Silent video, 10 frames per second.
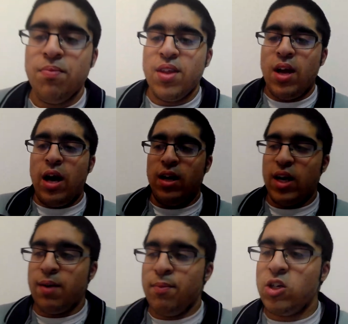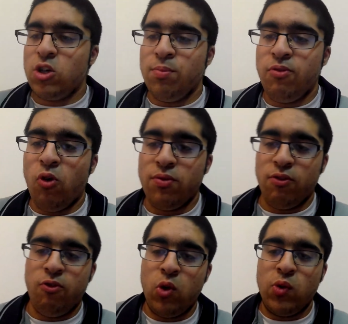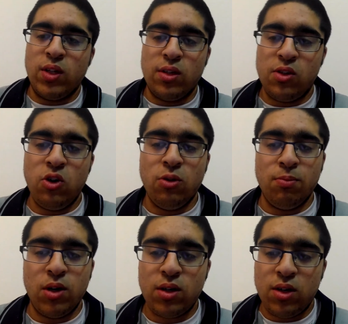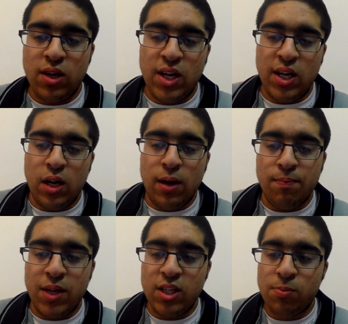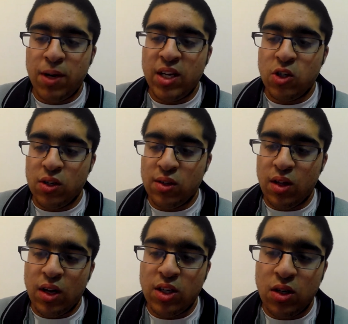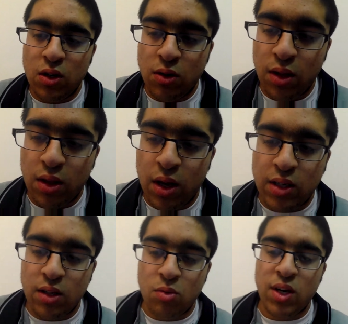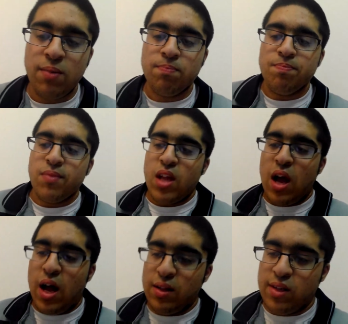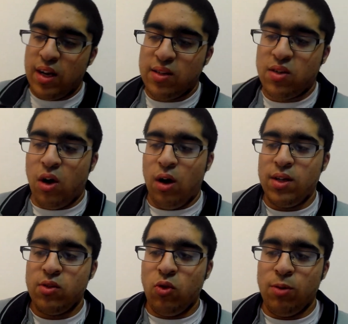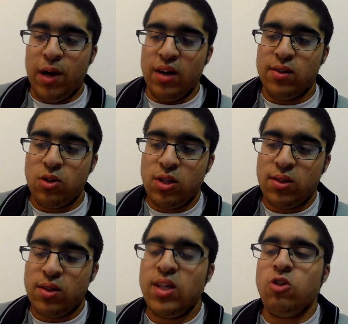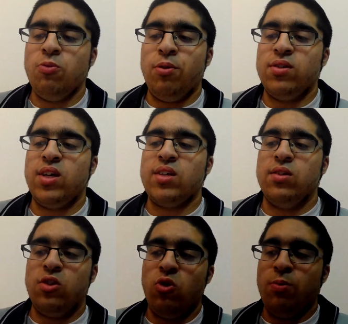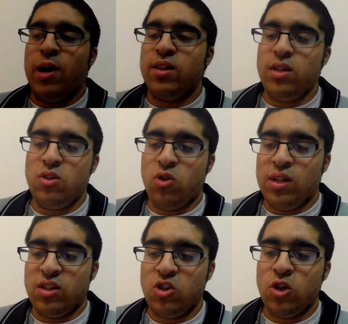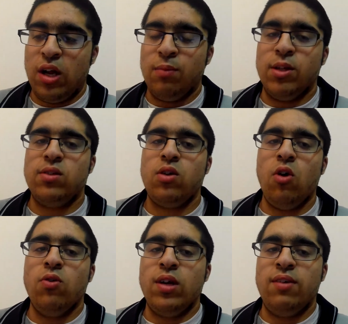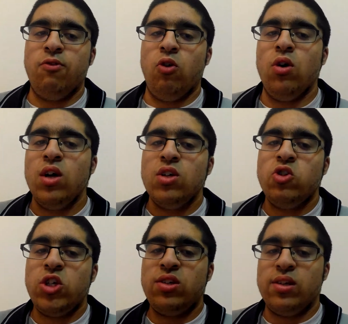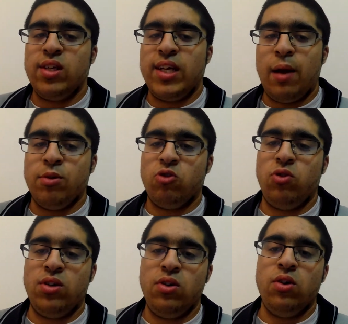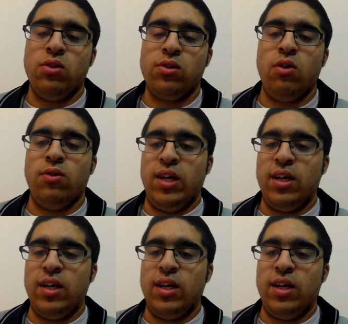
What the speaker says: And like I mentioned before, if you're following the student book today, it's pages 32 to 33. And so let's start. It's all about C2.6 is all about the transition elements, only for GCSE chemistry students only,